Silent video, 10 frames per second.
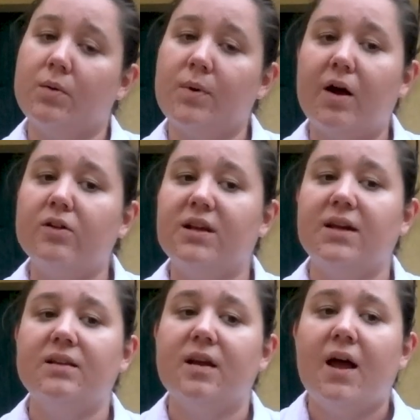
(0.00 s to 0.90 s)
about
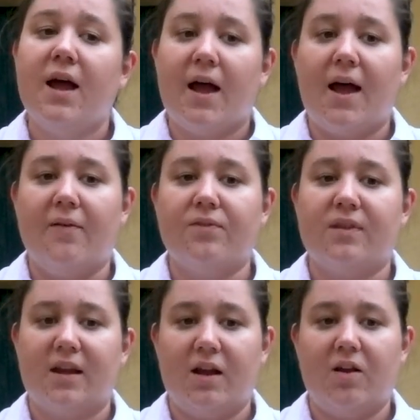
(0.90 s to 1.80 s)
it. And
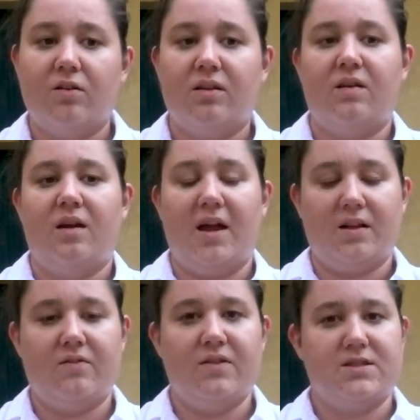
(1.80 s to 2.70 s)
there the
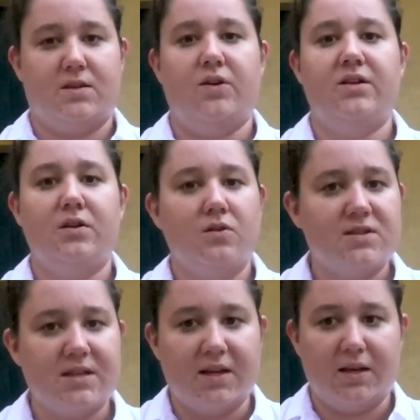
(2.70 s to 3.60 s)
activists are
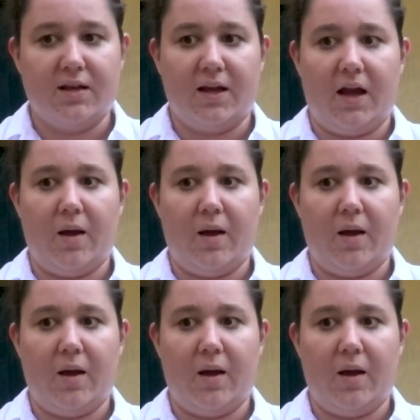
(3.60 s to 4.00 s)
using